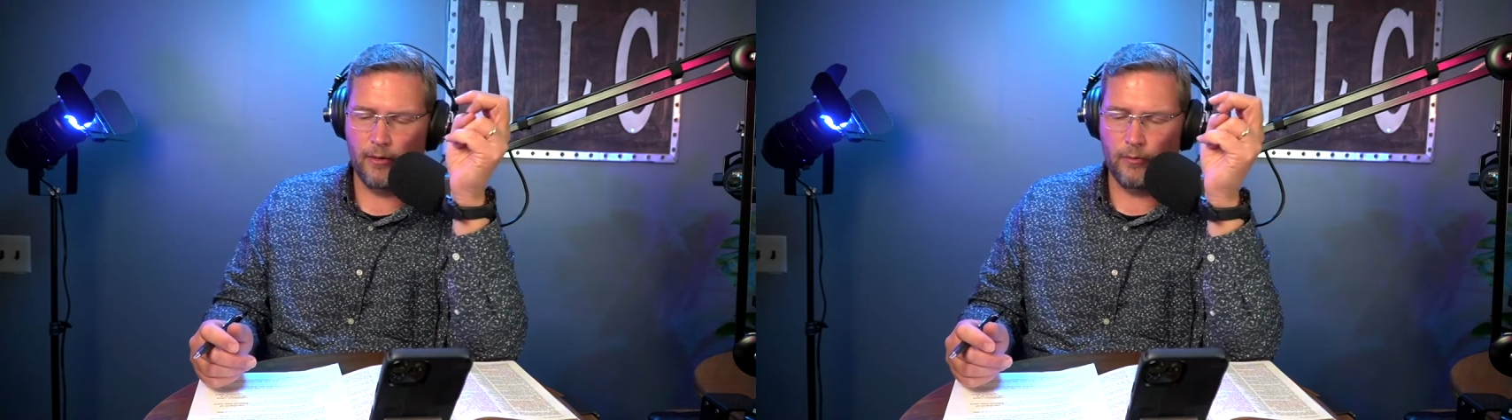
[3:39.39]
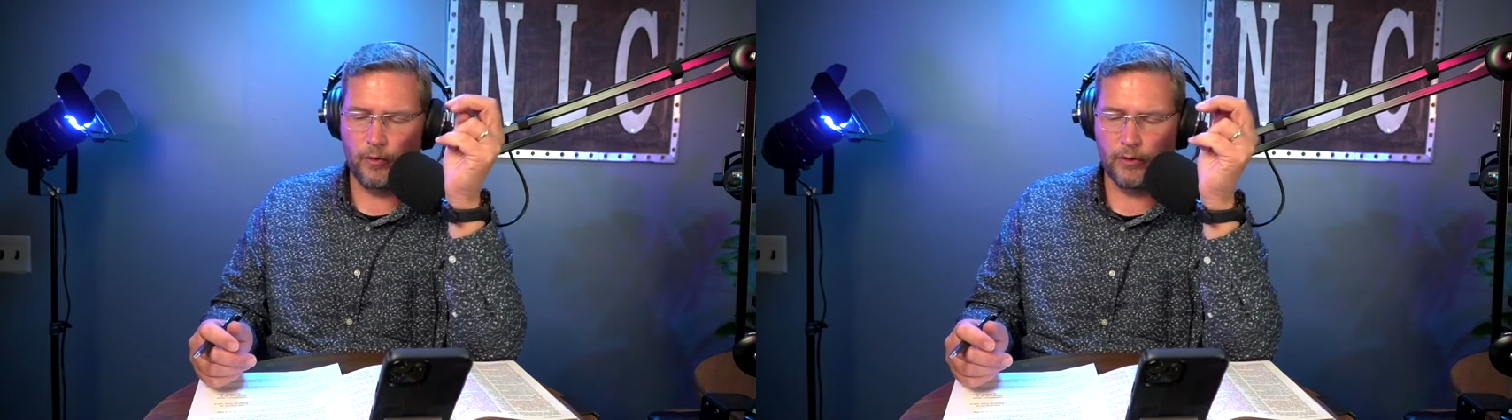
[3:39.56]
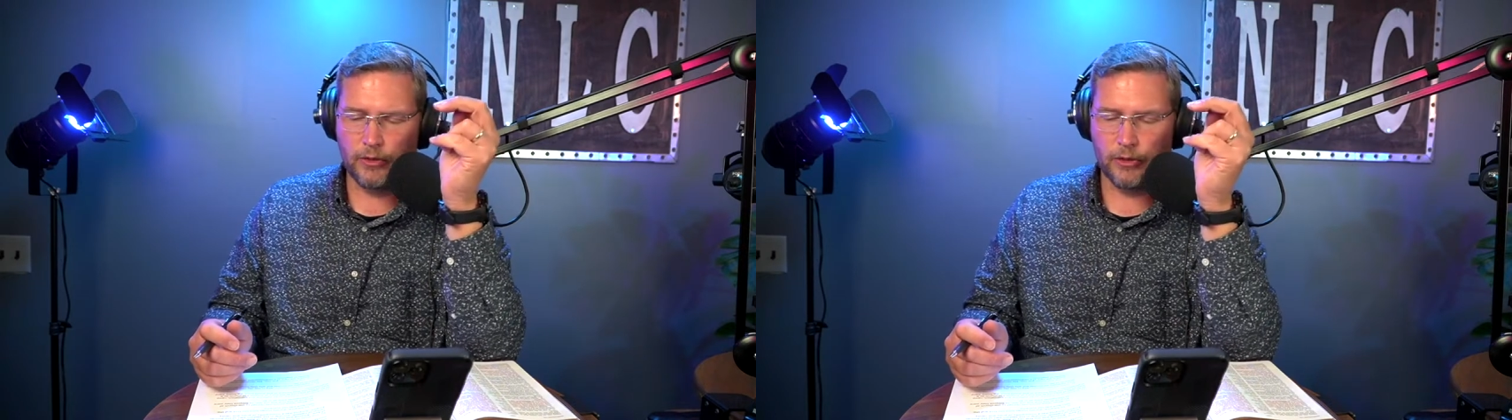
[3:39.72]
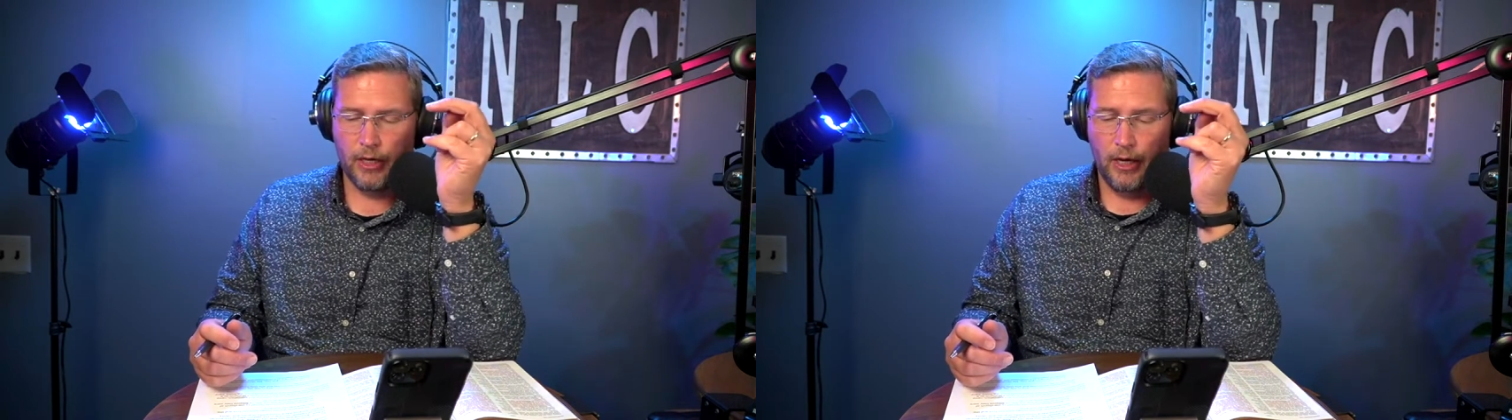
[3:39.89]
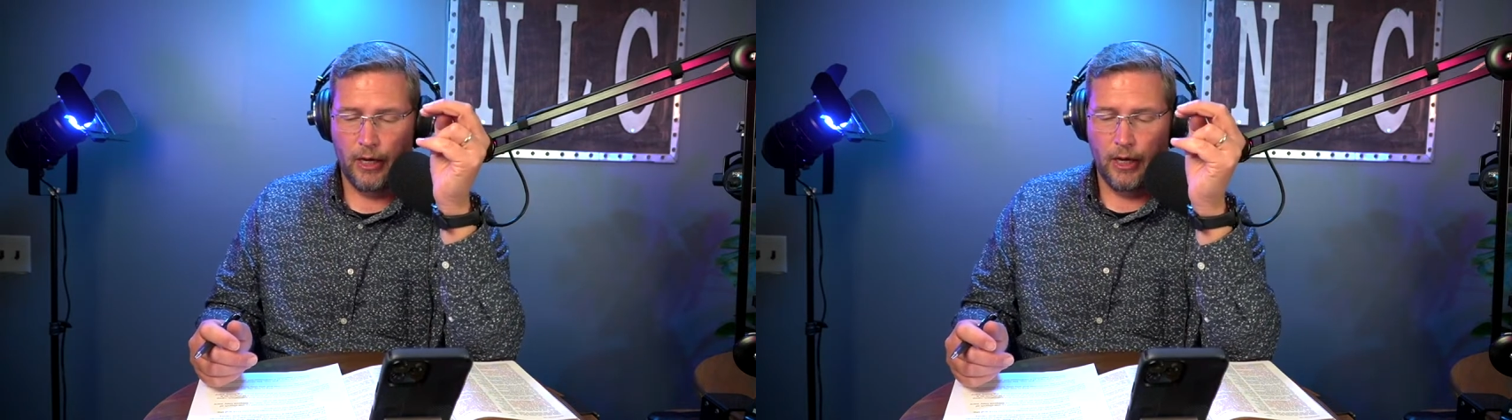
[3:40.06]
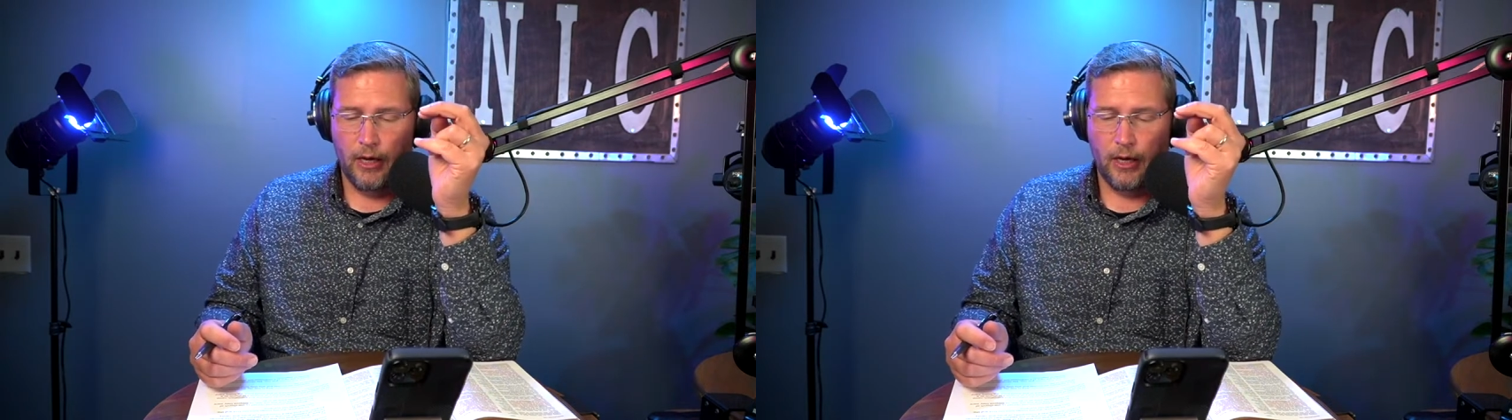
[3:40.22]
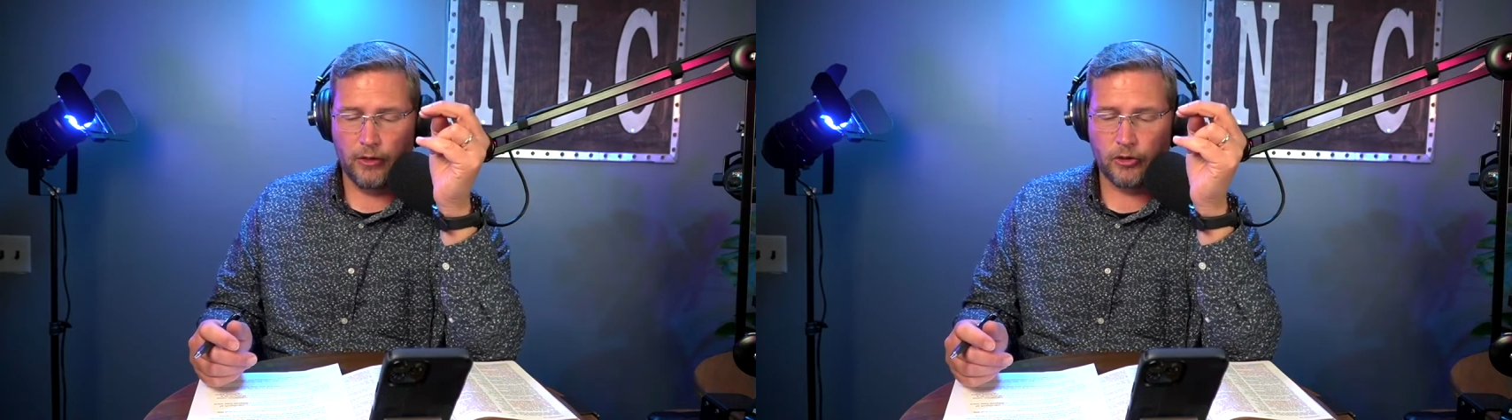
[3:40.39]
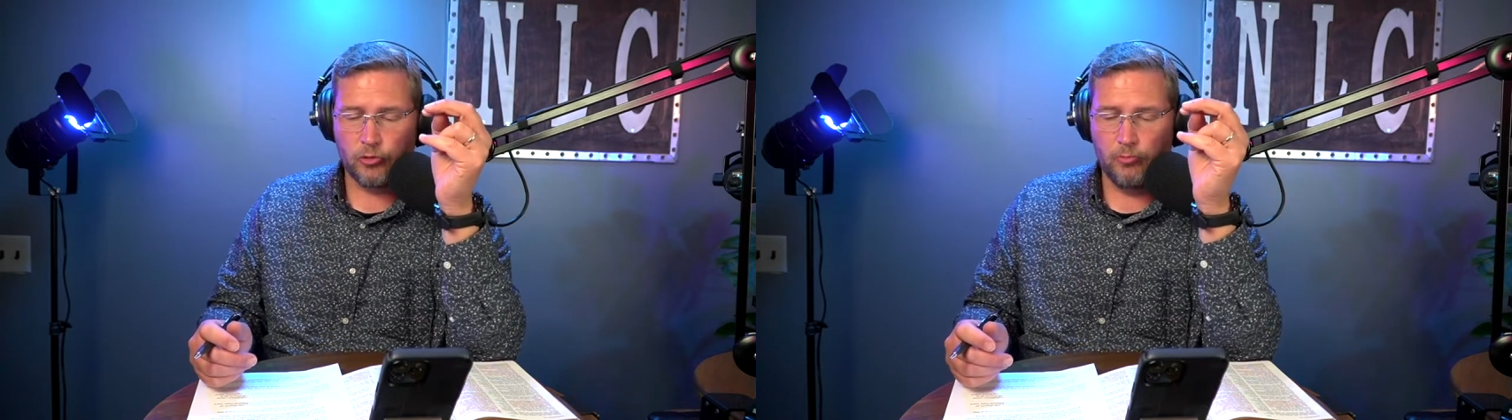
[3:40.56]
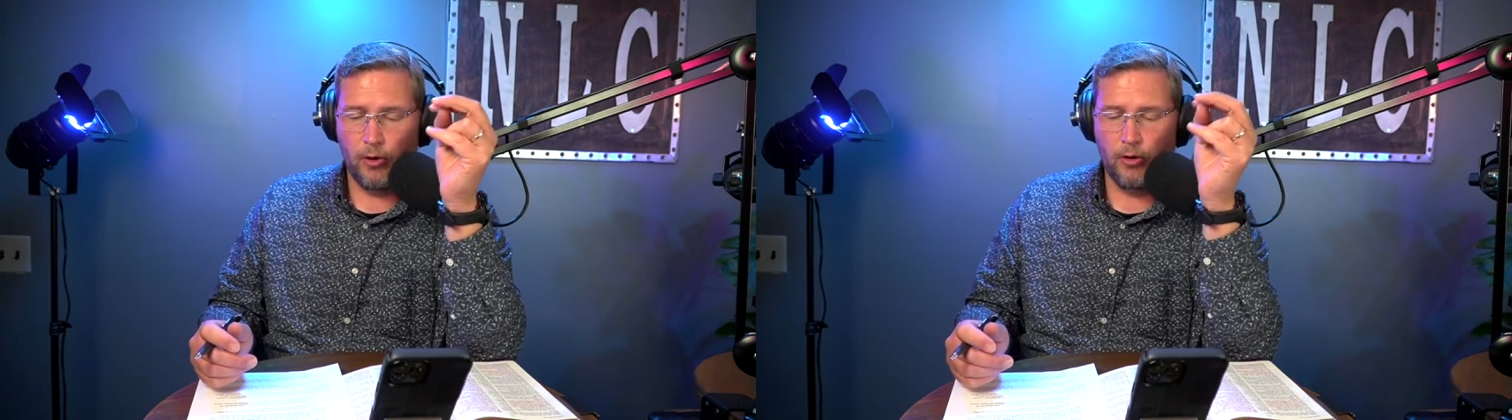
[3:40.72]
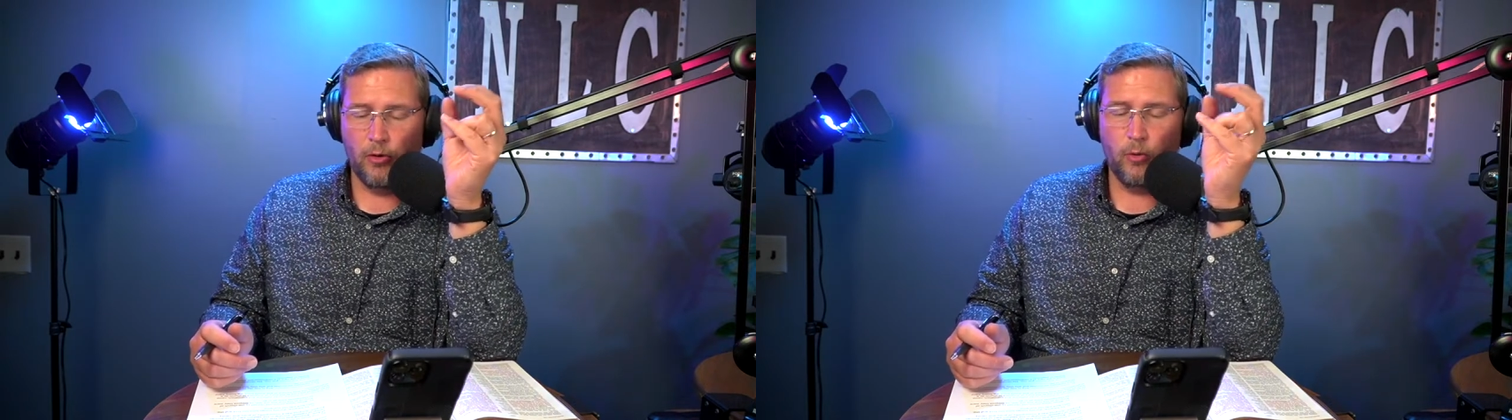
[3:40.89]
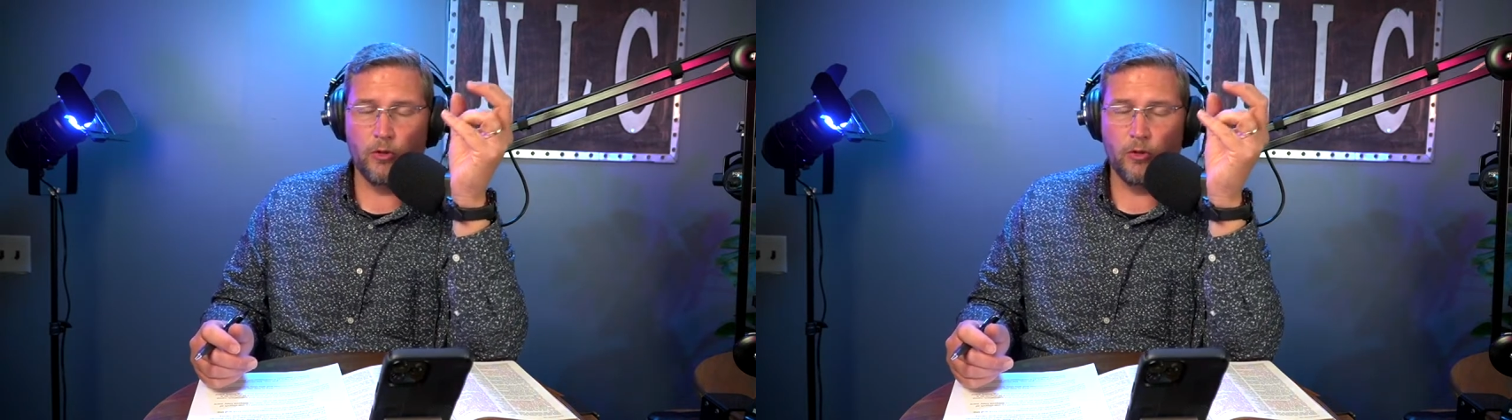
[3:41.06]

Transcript: It was uh, Smyrna,